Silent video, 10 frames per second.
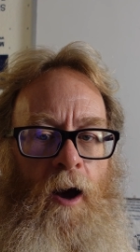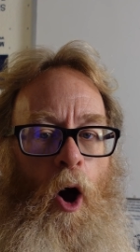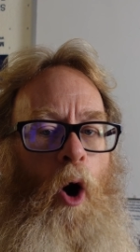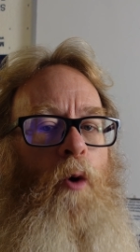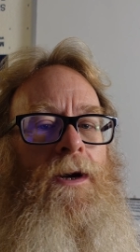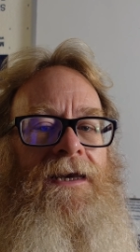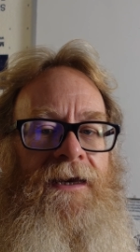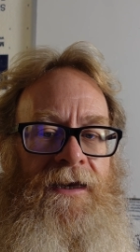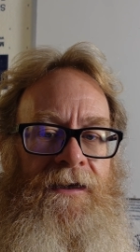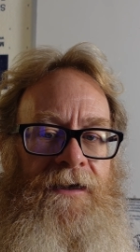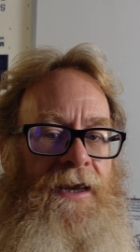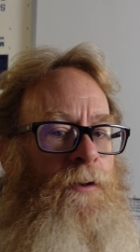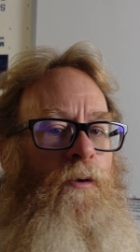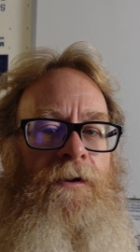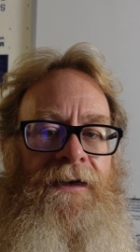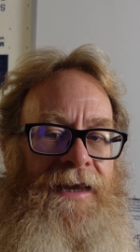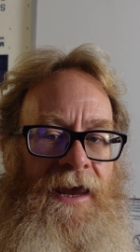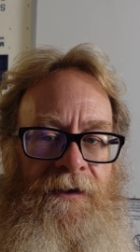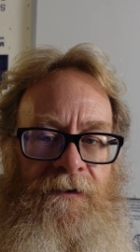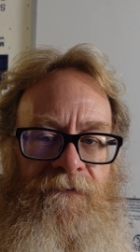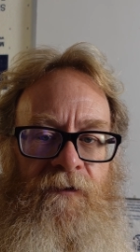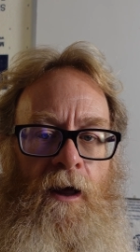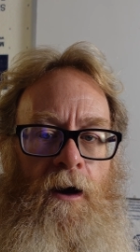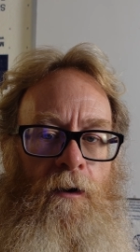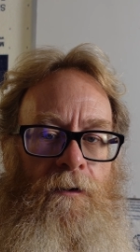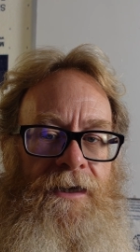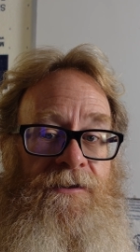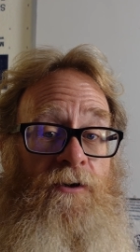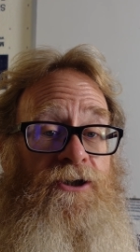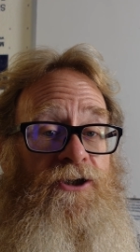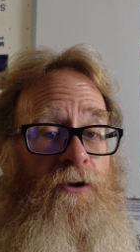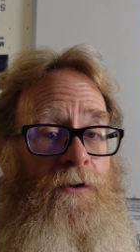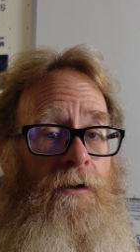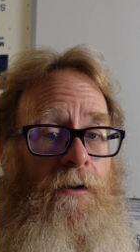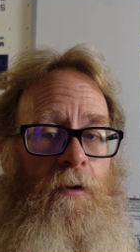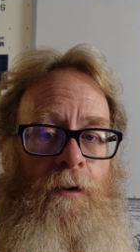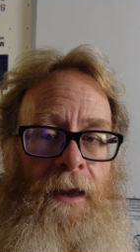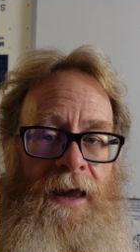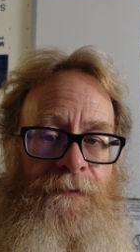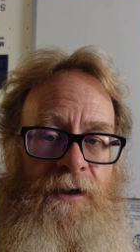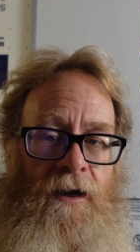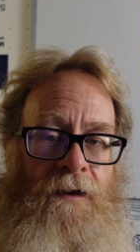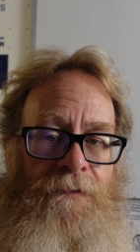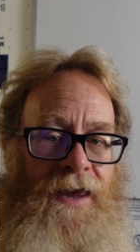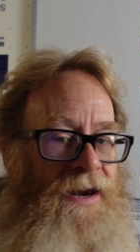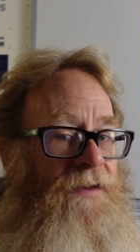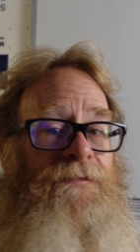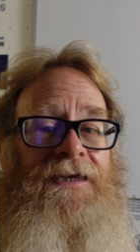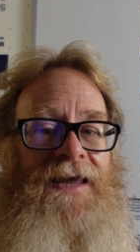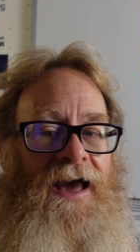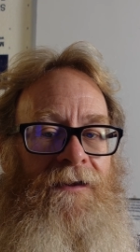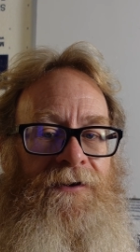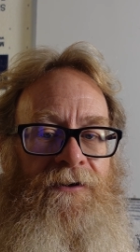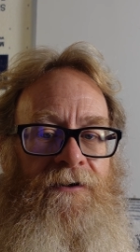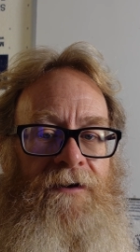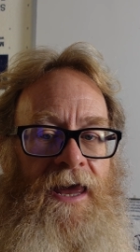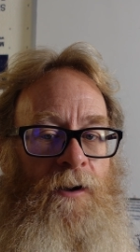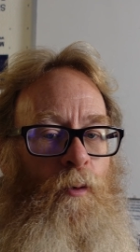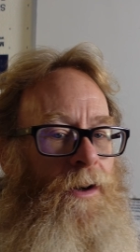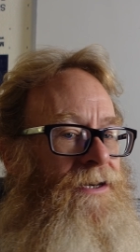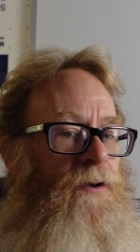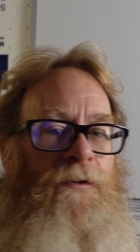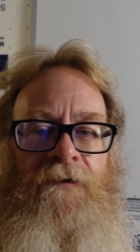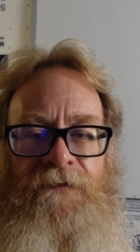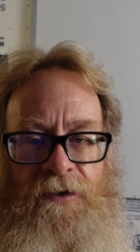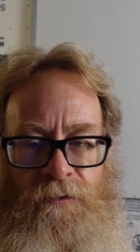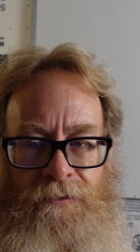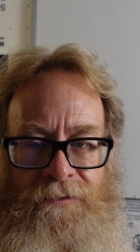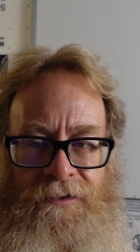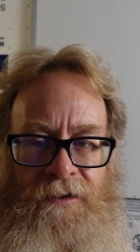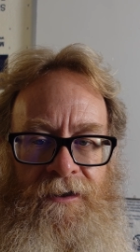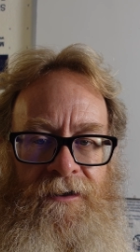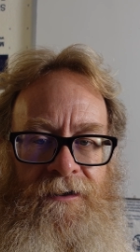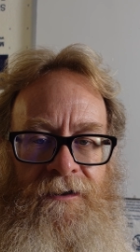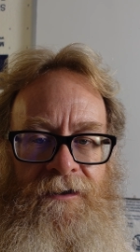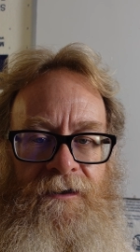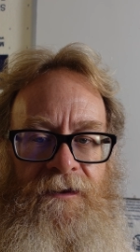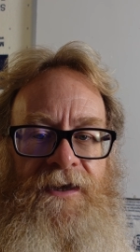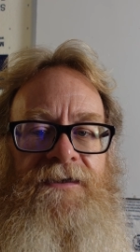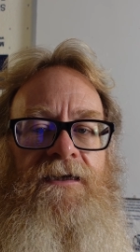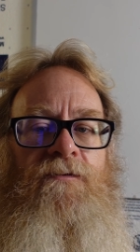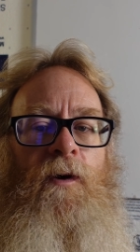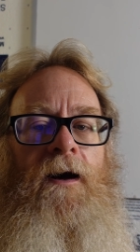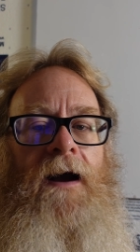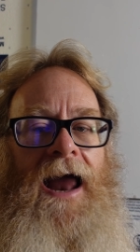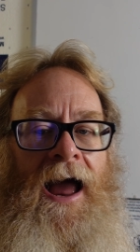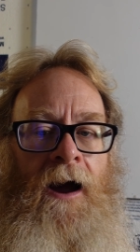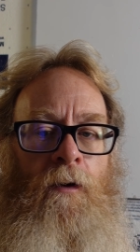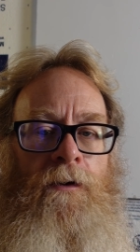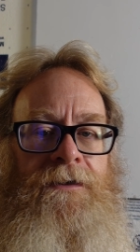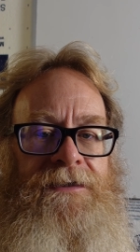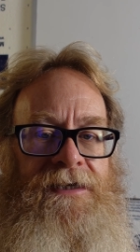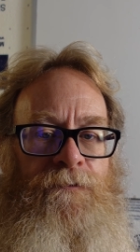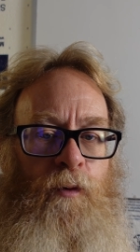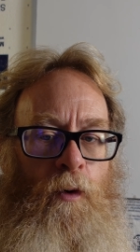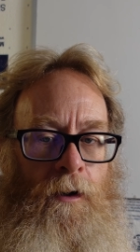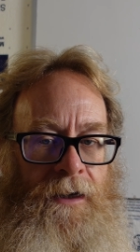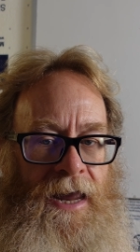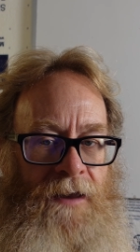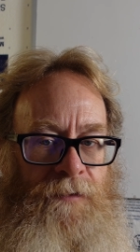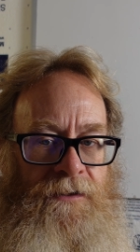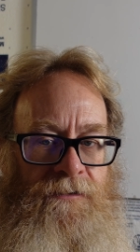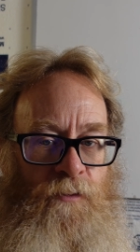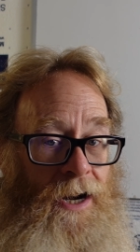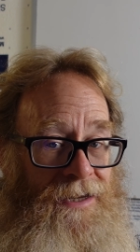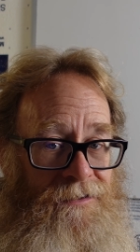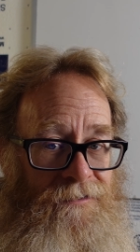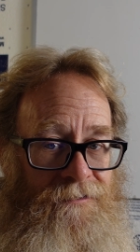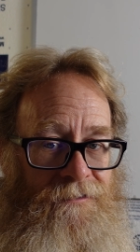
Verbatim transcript: All we need in order to get into flow is our journal or laptop, an empty calendar, and a window with a view. This is where our deep work happens, right?